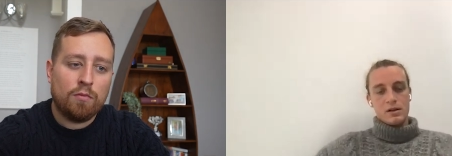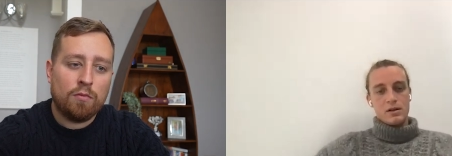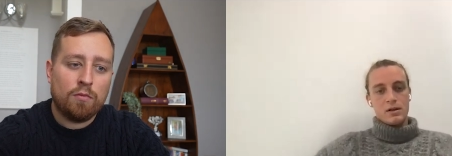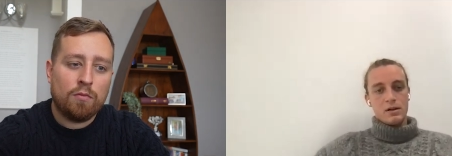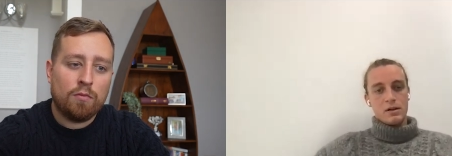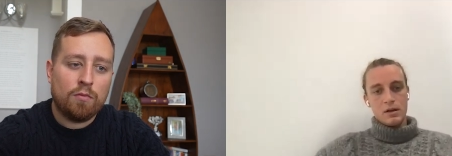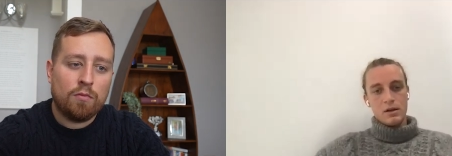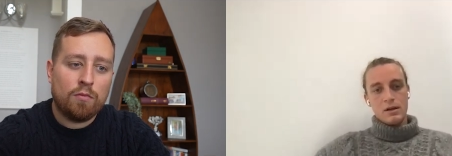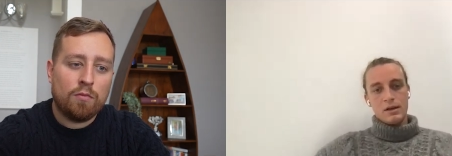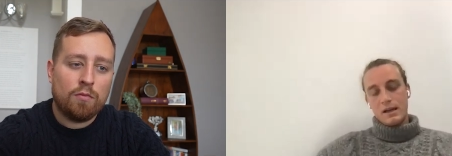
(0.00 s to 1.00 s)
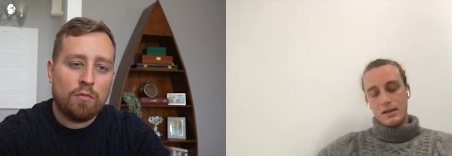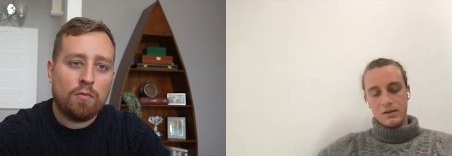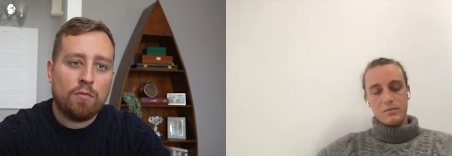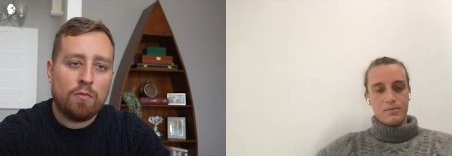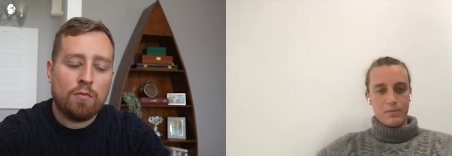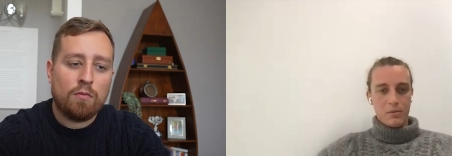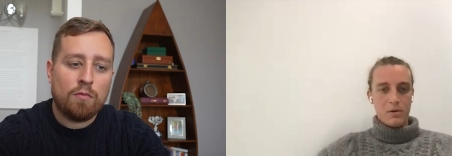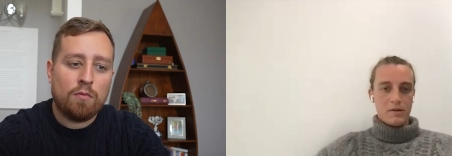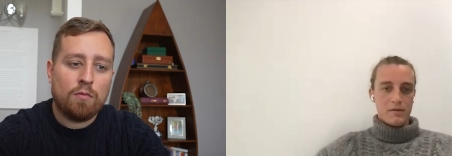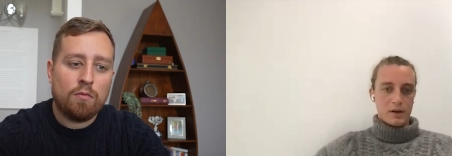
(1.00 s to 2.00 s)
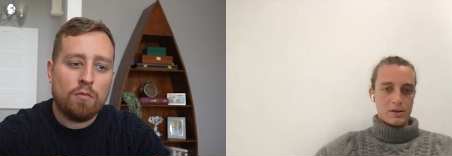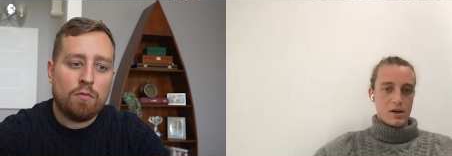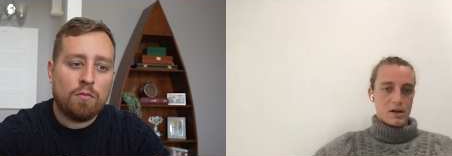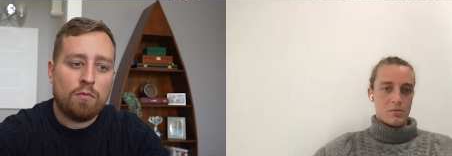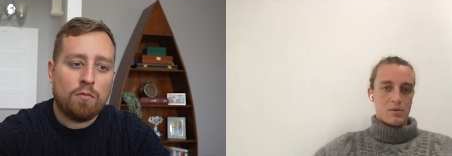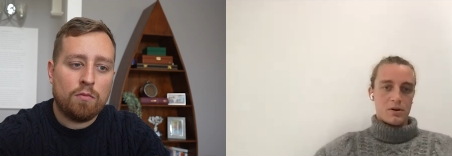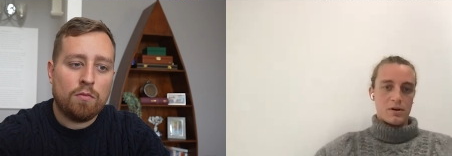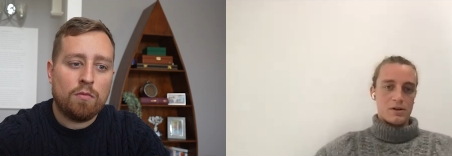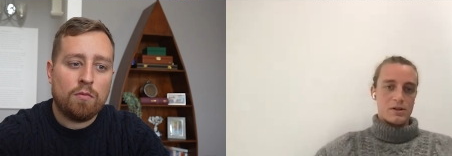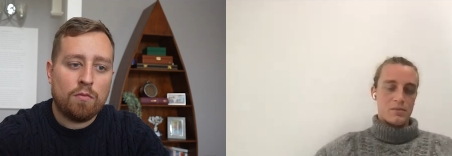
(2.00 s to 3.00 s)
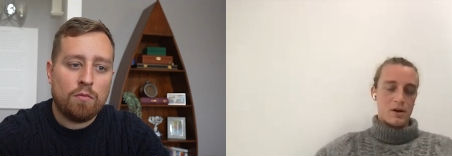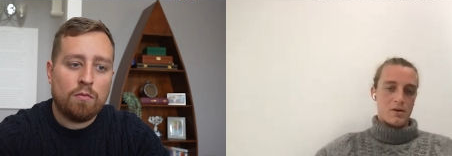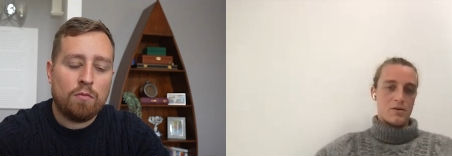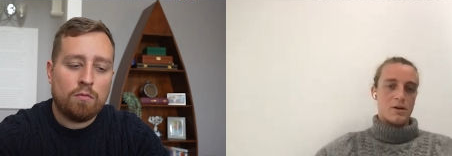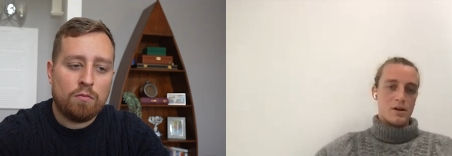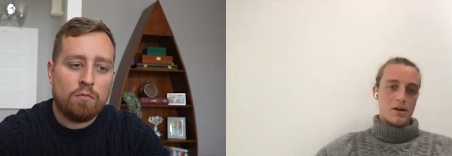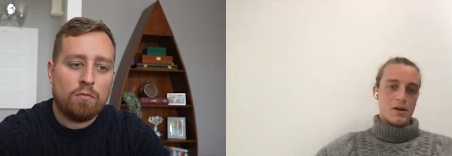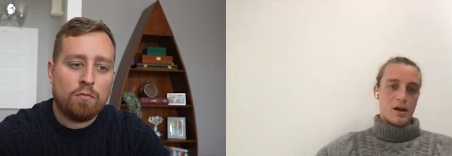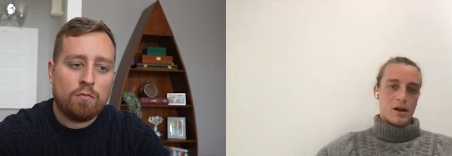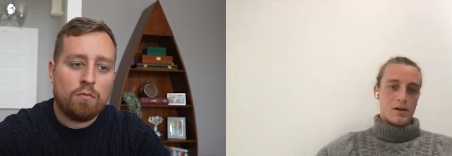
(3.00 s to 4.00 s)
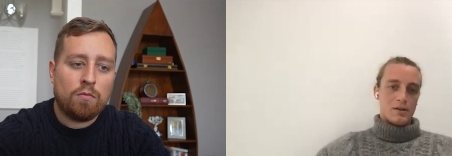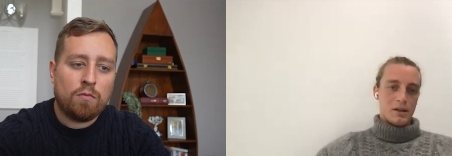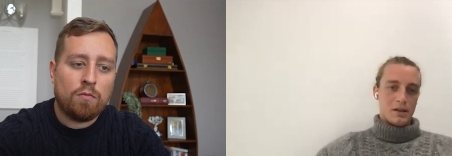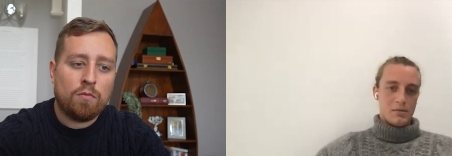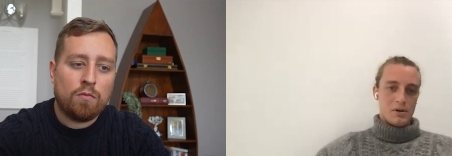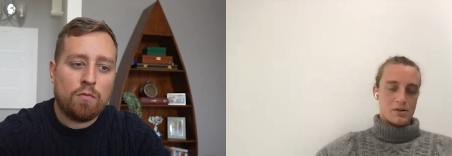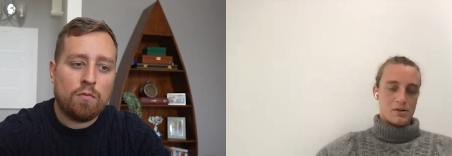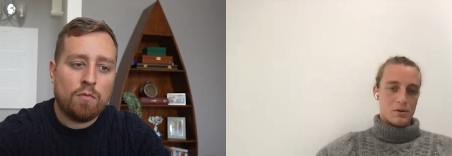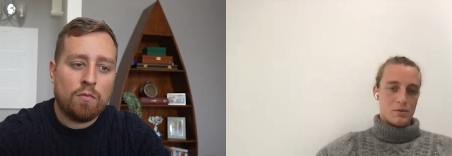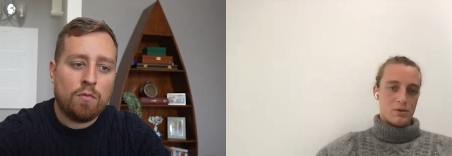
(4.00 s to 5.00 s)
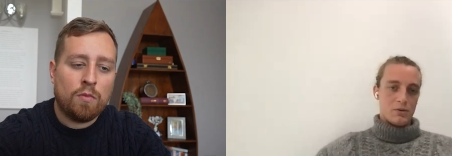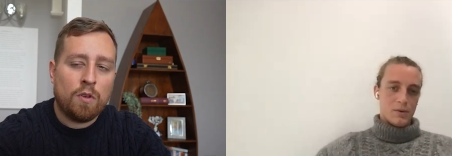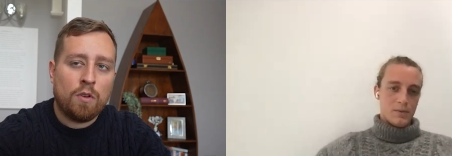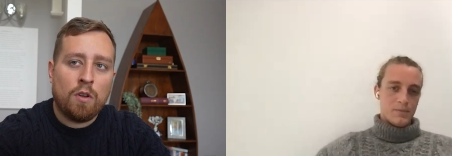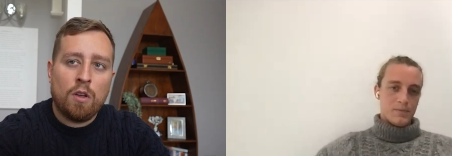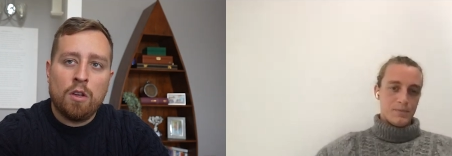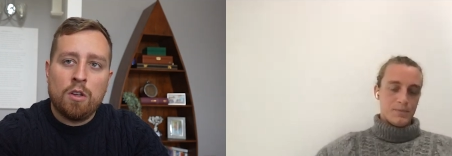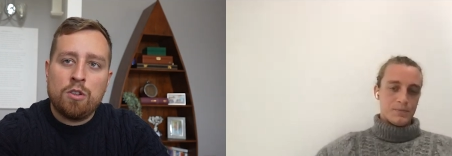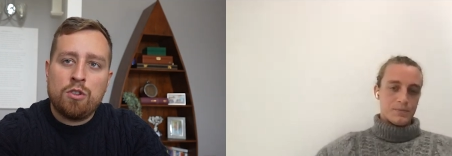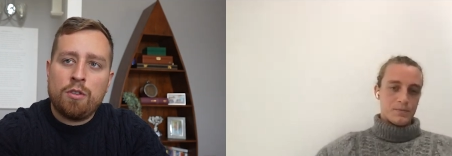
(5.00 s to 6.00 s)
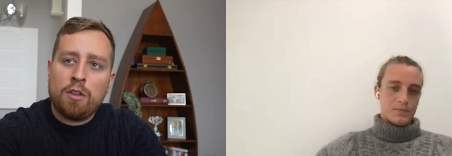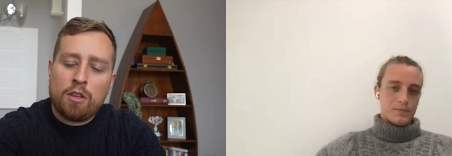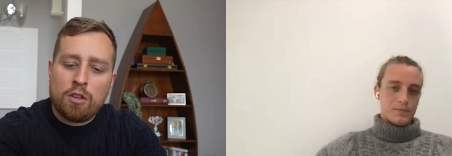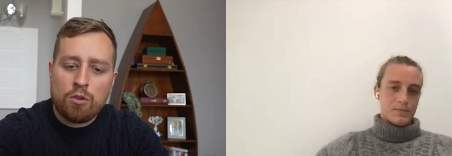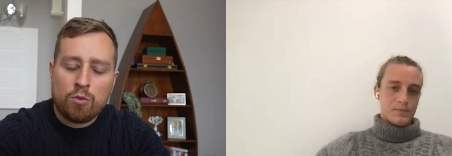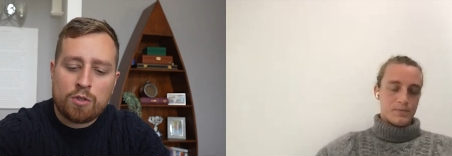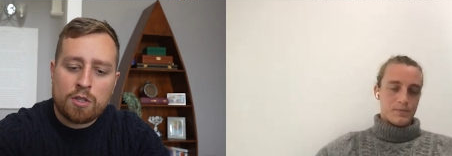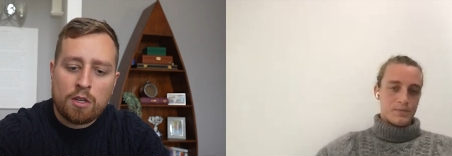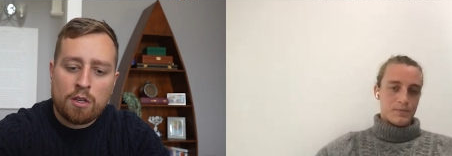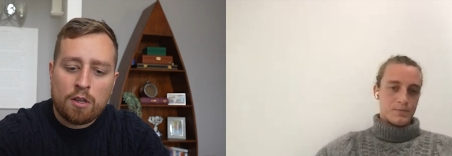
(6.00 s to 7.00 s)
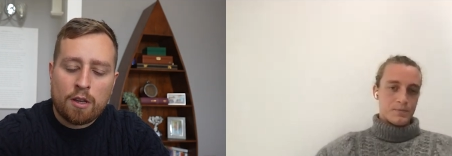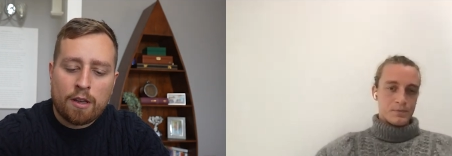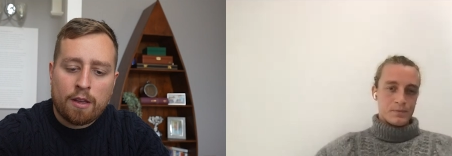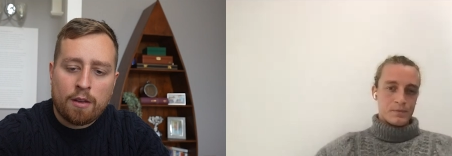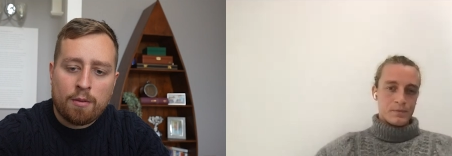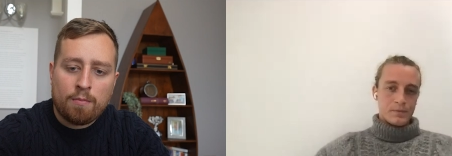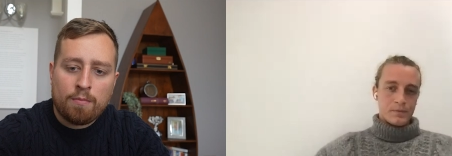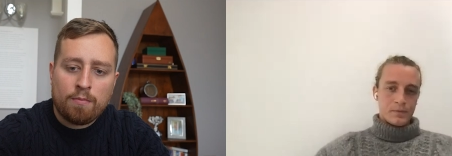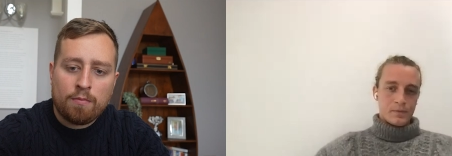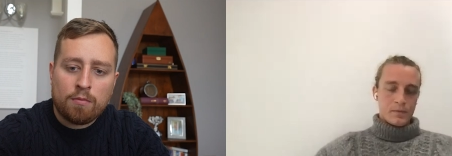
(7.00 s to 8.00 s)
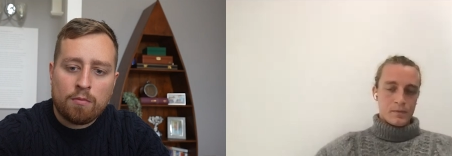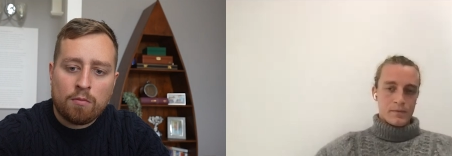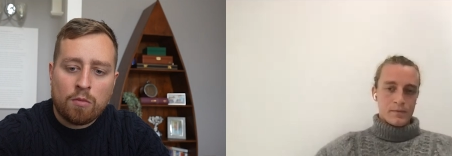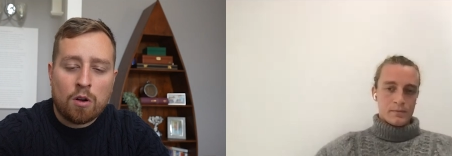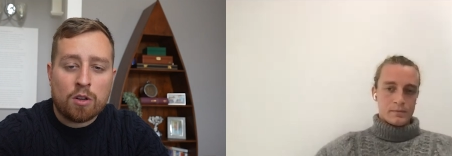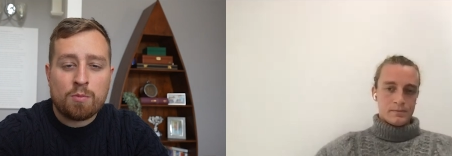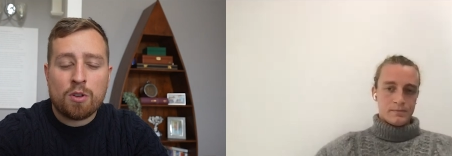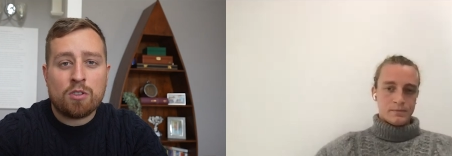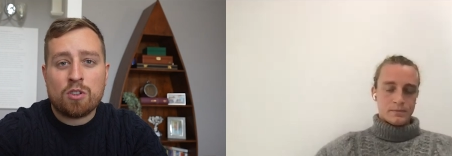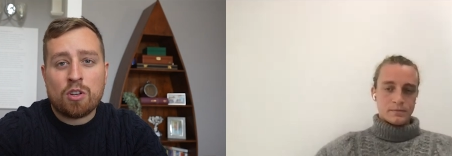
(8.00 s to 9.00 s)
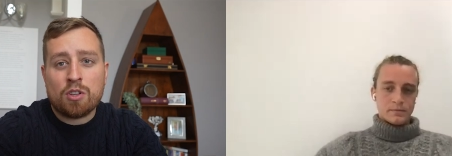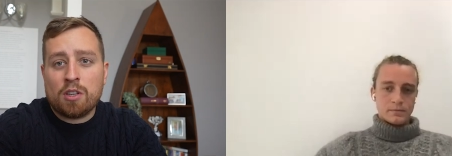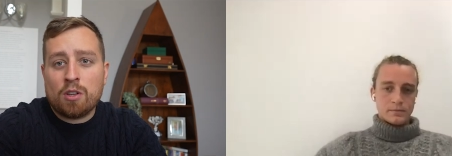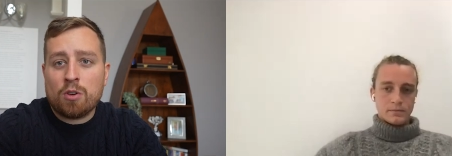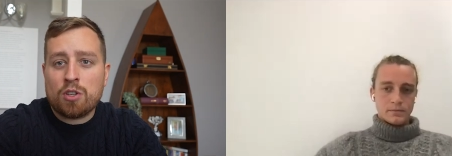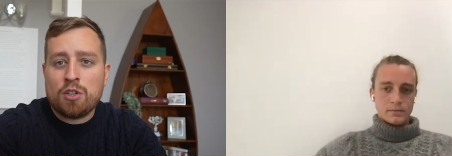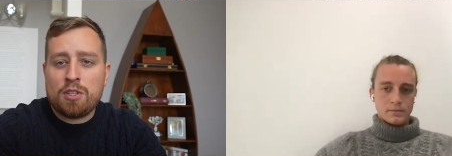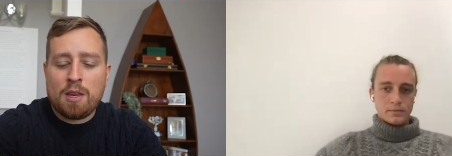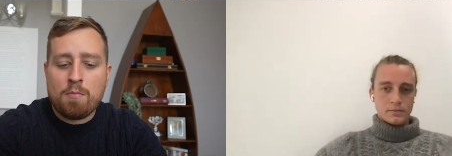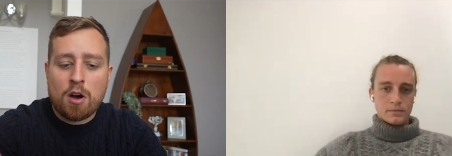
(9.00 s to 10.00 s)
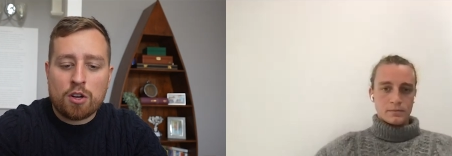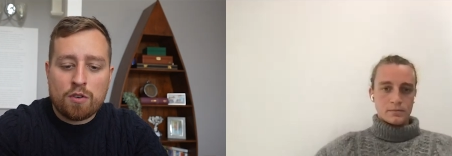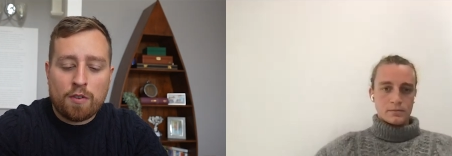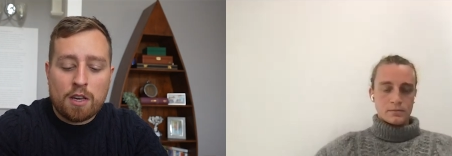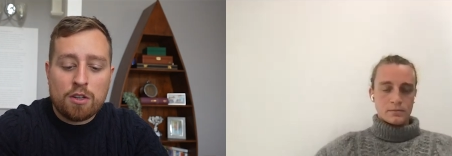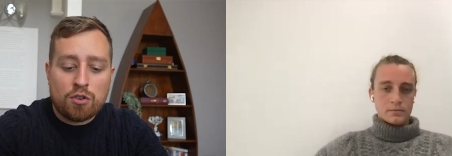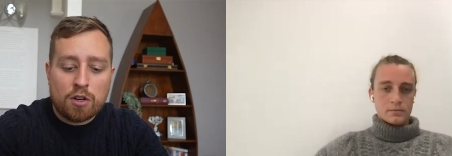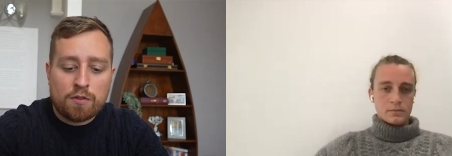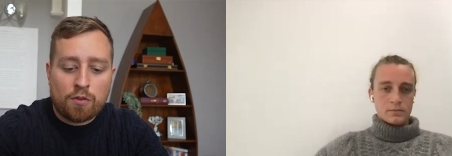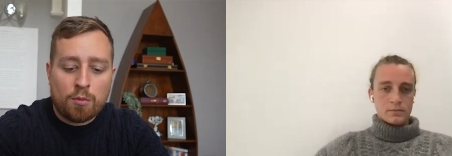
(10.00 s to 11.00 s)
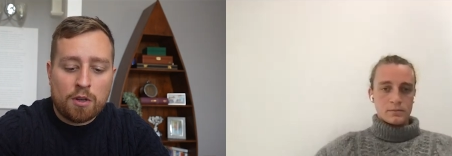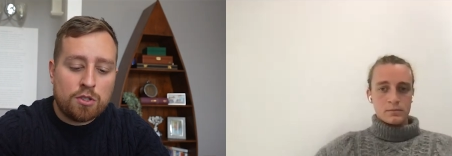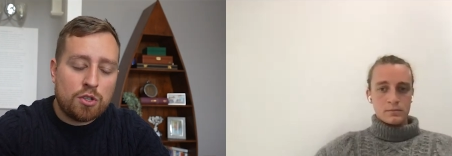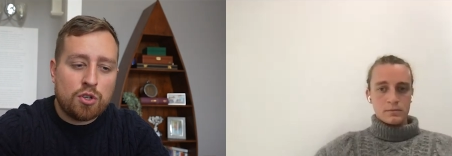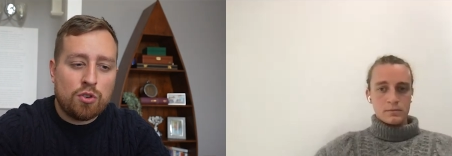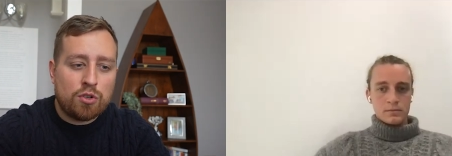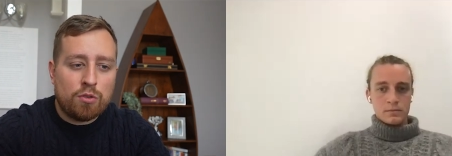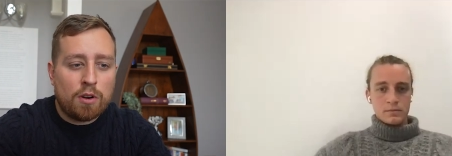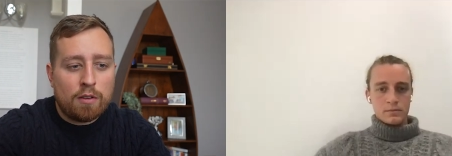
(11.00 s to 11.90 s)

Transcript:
Speaker 1: and uh, yes, and probably function like the broker is somehow uh, ticking the box of what we do.
Speaker 2: Do you think that you'll see, um, well, I suppose I'm just asking the question, do you see much of an interest from an institutional